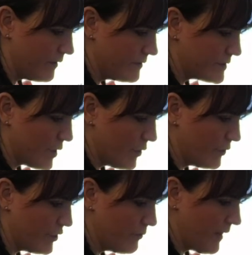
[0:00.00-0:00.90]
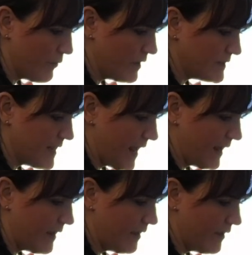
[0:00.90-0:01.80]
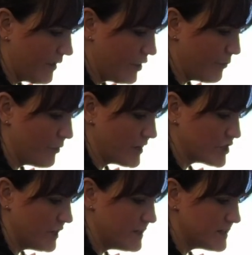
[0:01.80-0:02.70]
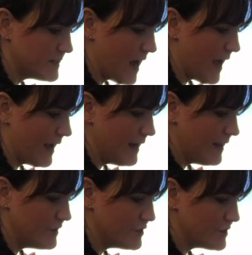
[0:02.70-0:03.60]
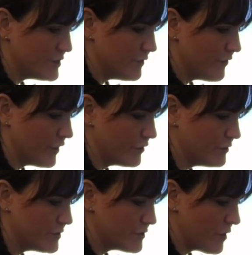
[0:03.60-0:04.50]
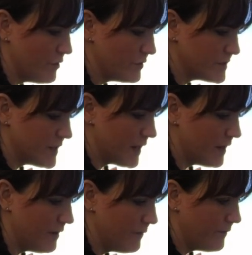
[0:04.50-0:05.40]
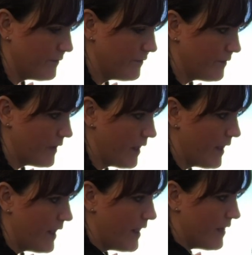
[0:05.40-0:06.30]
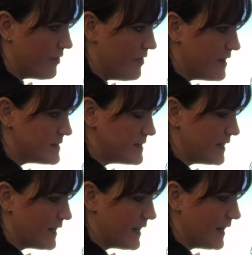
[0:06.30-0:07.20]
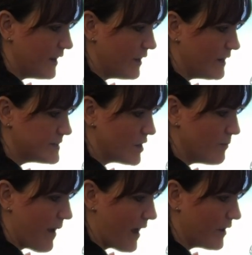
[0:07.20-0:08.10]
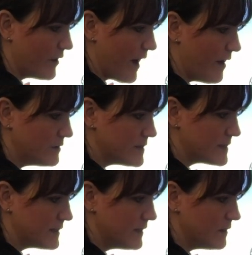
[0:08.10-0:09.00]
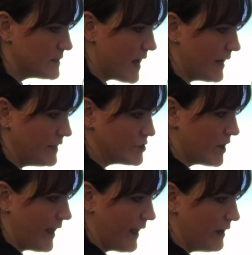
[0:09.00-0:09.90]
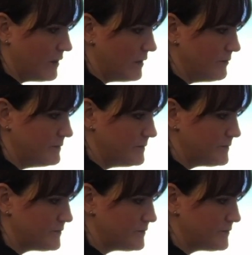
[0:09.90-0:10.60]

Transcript: So you may want to take your brush on its side and just do vertical strokes there. This in here is our background, this little tiny triangle.